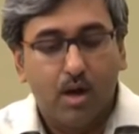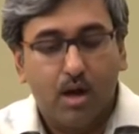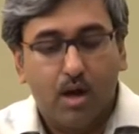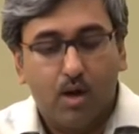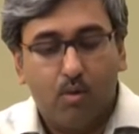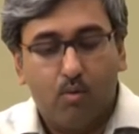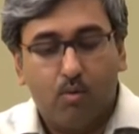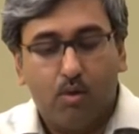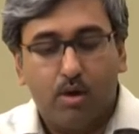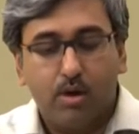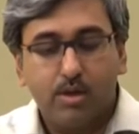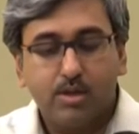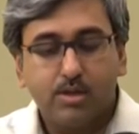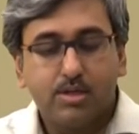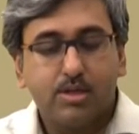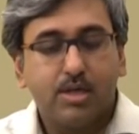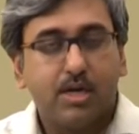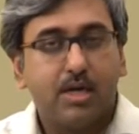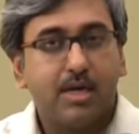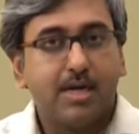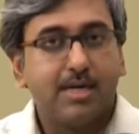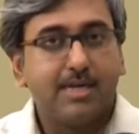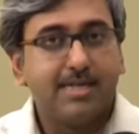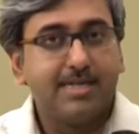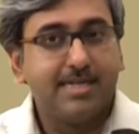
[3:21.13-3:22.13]
want
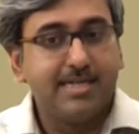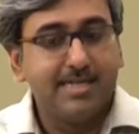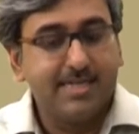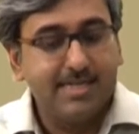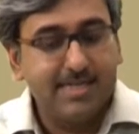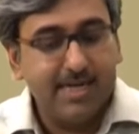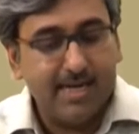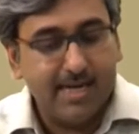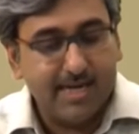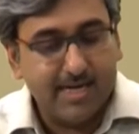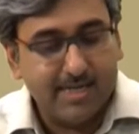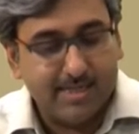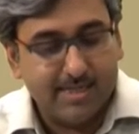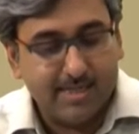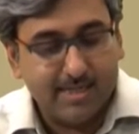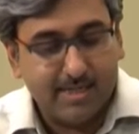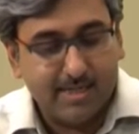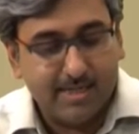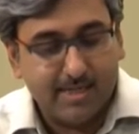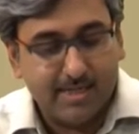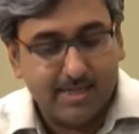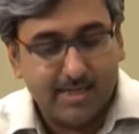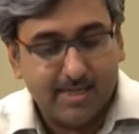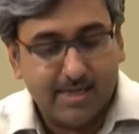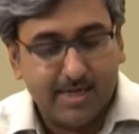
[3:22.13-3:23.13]
a detailed
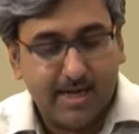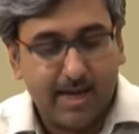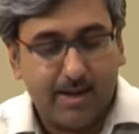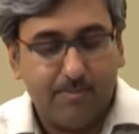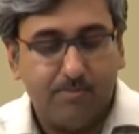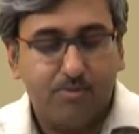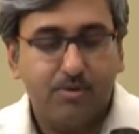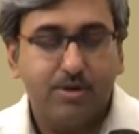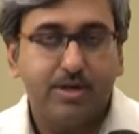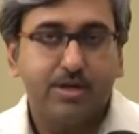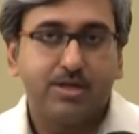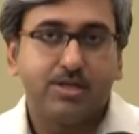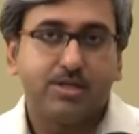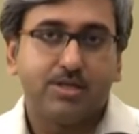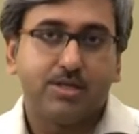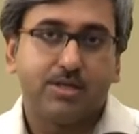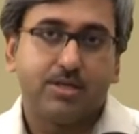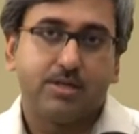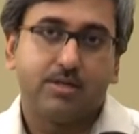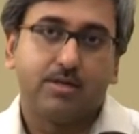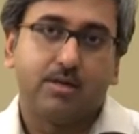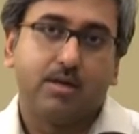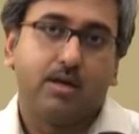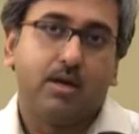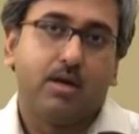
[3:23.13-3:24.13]

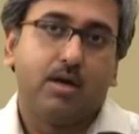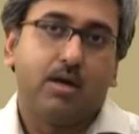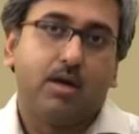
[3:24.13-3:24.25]
elaboration